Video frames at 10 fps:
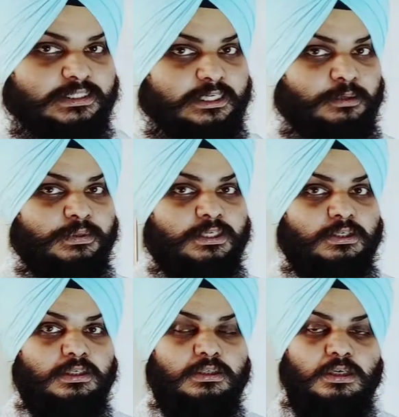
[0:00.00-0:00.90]

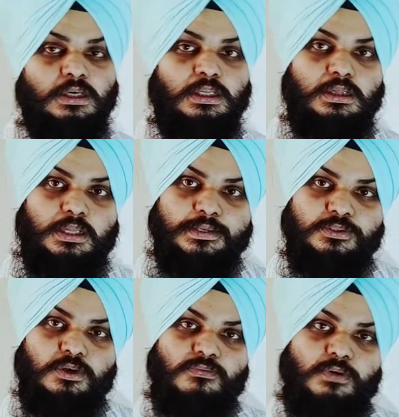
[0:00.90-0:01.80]
centimeter
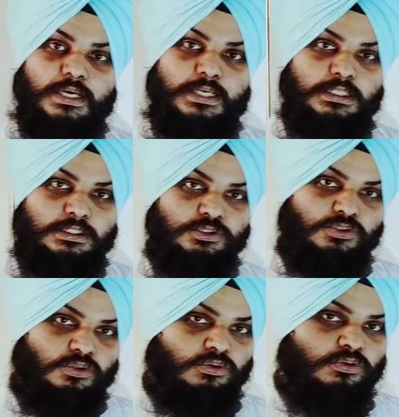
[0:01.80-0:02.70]
length of wire.
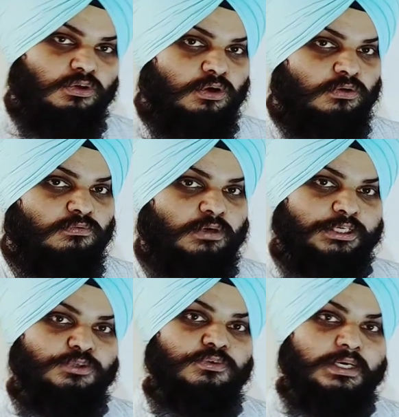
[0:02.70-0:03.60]
So what you